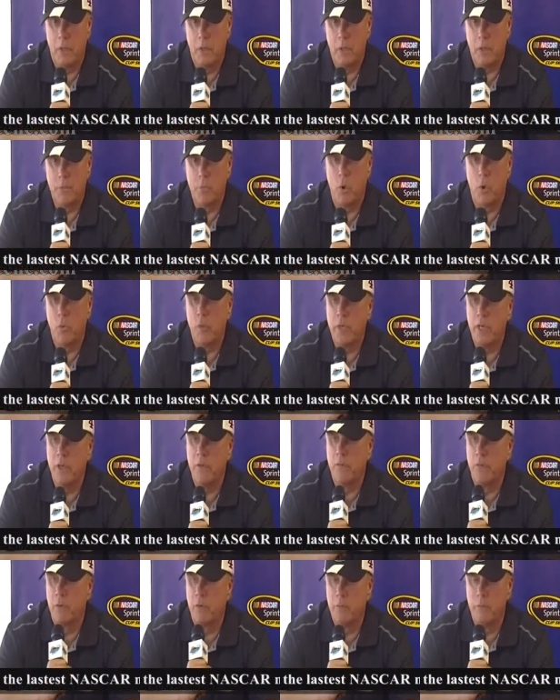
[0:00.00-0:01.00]
support we get
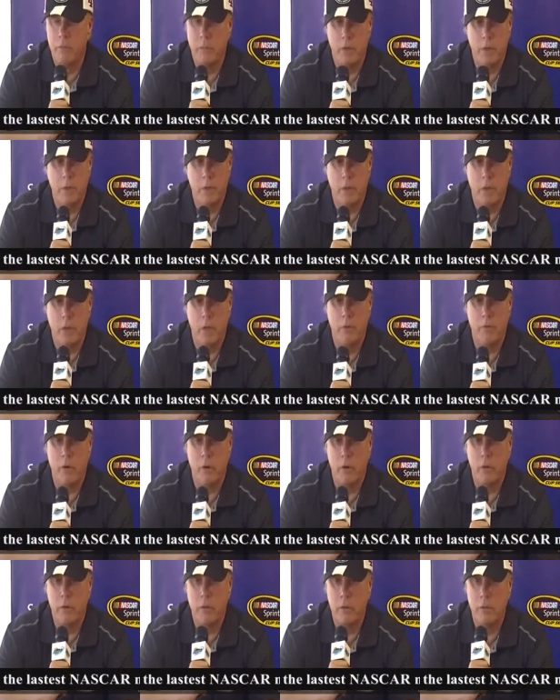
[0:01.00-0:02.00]
from all of
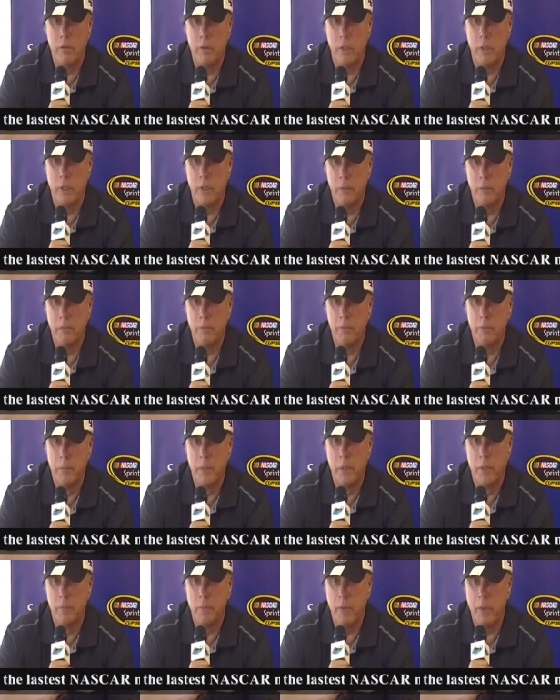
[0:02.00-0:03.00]
our
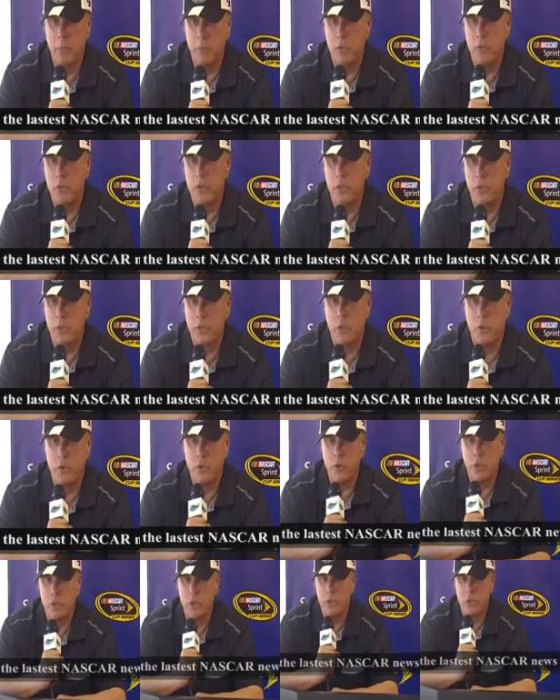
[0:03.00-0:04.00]
members and
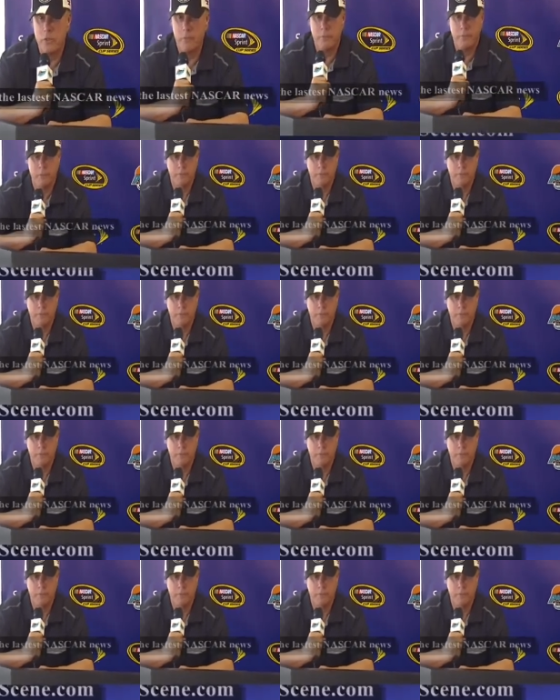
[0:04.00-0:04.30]
associates.